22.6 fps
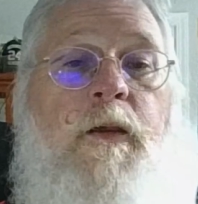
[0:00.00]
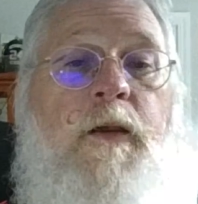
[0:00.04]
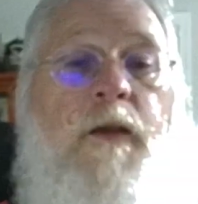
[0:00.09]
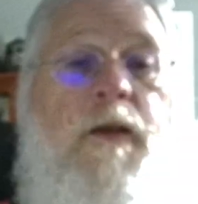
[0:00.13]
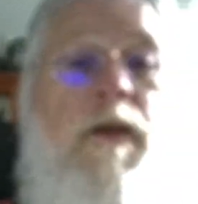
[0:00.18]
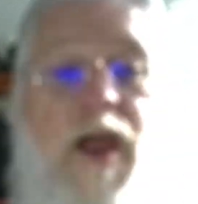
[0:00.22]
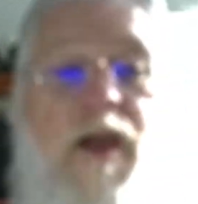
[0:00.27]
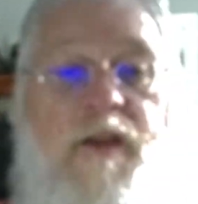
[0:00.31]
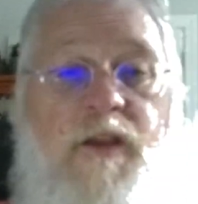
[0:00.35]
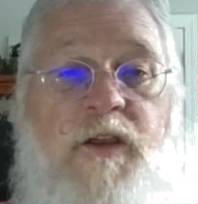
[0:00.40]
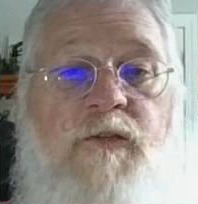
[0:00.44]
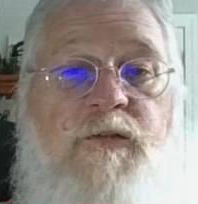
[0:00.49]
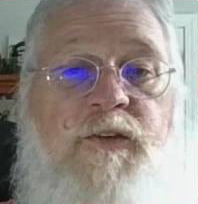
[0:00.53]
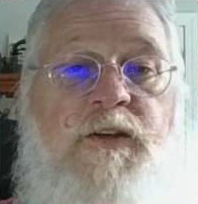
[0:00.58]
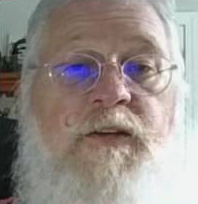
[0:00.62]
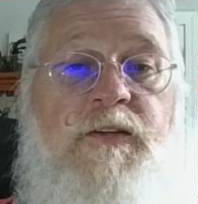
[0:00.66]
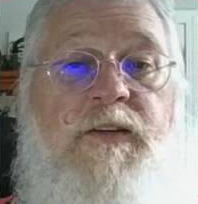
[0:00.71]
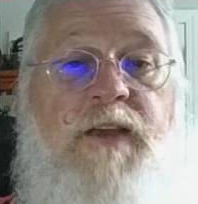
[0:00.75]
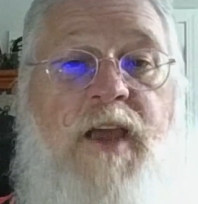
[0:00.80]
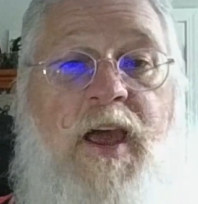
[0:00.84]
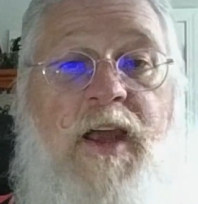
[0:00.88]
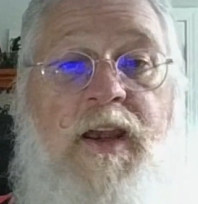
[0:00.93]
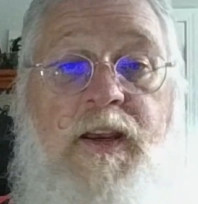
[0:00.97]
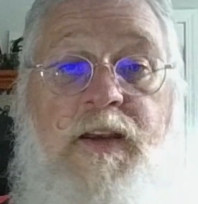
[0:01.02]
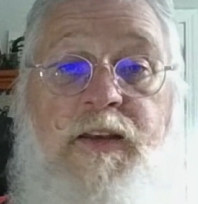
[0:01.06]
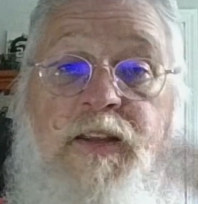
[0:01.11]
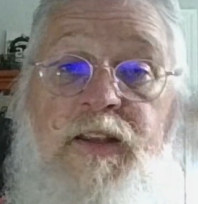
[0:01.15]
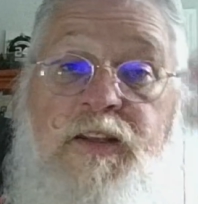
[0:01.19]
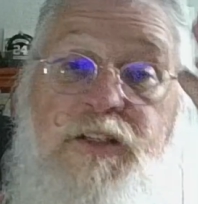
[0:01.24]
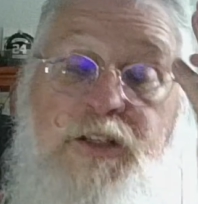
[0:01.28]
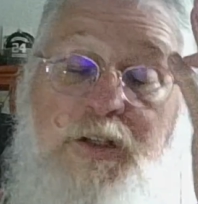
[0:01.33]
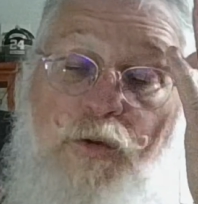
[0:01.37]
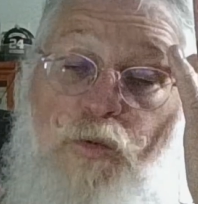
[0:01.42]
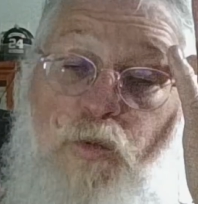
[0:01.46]
Now you've decided
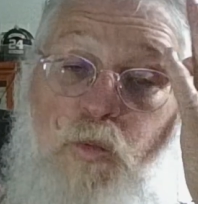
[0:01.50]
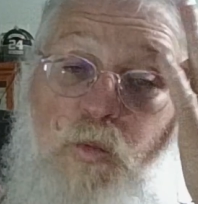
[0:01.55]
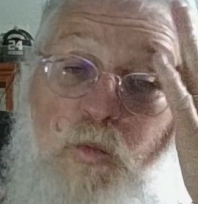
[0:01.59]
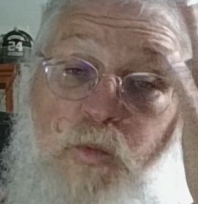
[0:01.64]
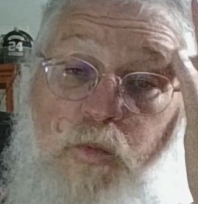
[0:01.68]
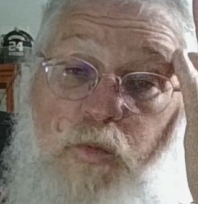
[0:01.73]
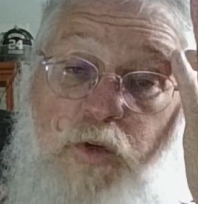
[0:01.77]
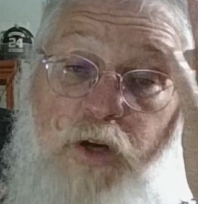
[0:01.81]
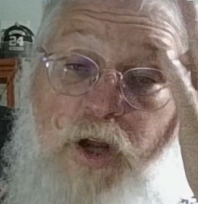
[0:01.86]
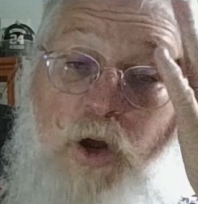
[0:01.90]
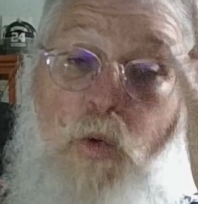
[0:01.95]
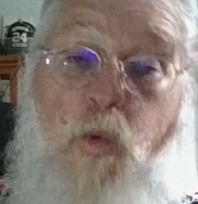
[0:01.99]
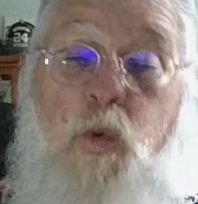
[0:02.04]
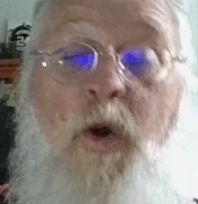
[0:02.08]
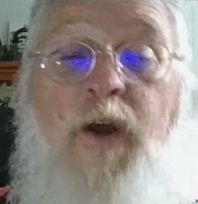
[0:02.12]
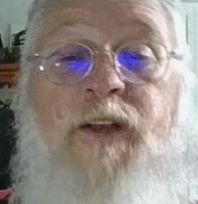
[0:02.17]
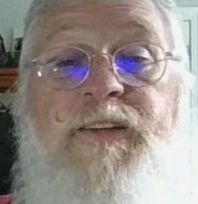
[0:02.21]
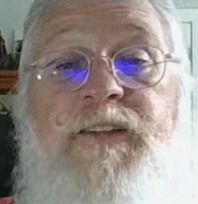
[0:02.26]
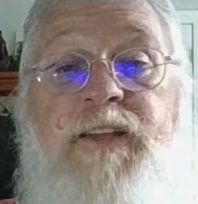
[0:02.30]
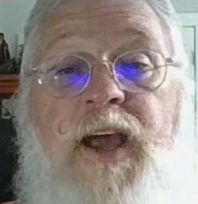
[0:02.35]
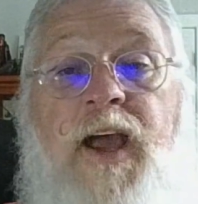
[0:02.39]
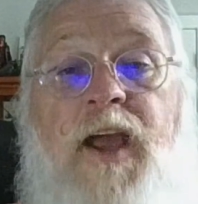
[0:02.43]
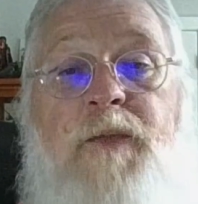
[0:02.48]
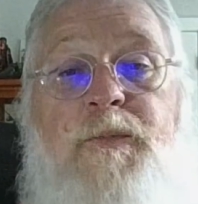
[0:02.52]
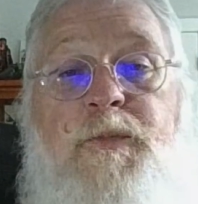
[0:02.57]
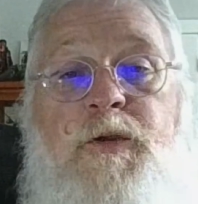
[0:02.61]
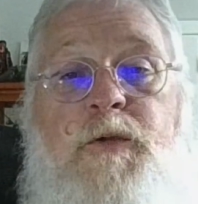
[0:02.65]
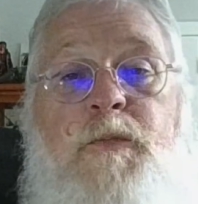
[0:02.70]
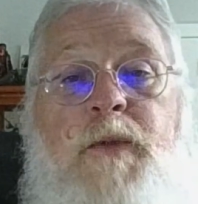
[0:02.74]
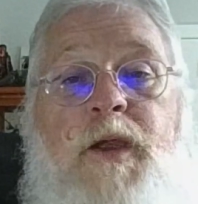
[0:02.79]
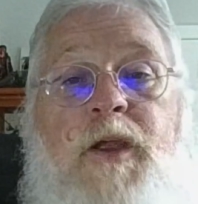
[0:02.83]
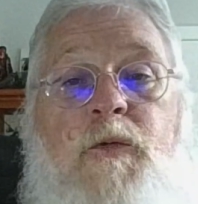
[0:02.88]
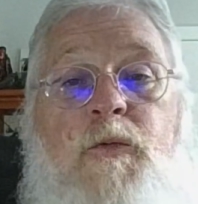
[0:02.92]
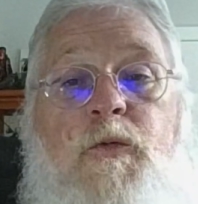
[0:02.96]
that you know what type
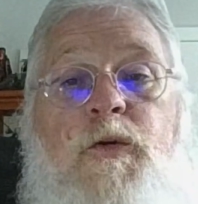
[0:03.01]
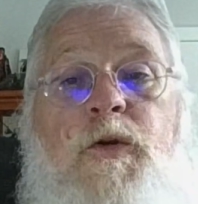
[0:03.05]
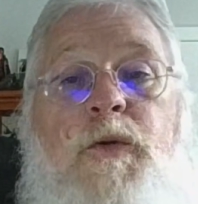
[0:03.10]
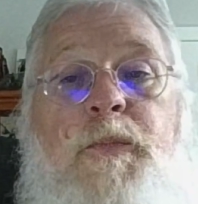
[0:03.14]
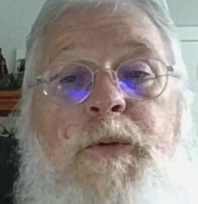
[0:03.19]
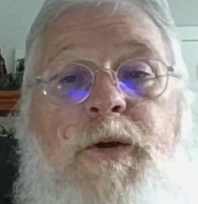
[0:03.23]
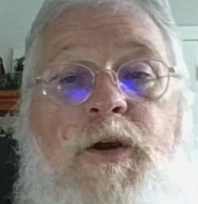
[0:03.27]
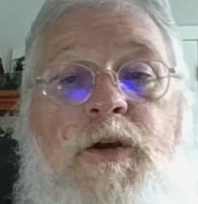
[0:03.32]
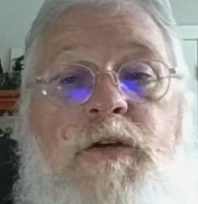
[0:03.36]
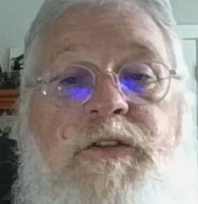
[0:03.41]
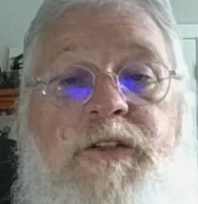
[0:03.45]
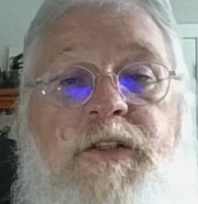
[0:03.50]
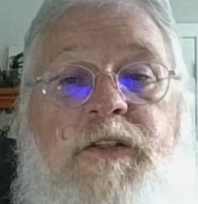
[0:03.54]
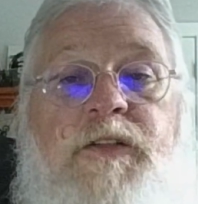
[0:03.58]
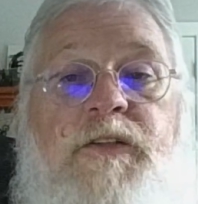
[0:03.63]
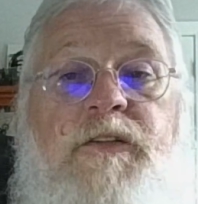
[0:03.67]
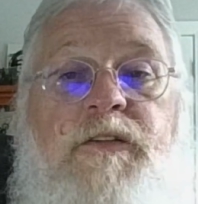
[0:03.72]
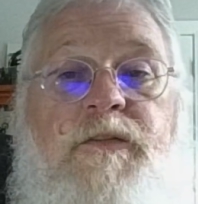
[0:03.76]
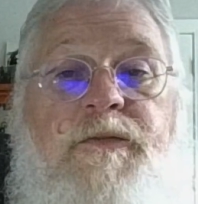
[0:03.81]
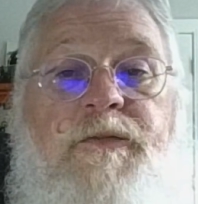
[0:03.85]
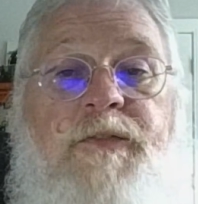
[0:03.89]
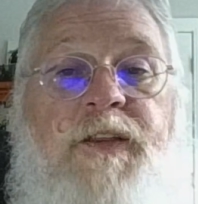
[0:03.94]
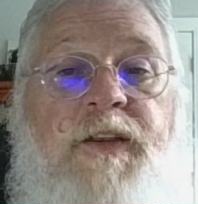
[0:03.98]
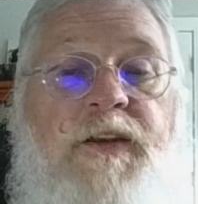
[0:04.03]
you may want to purchase.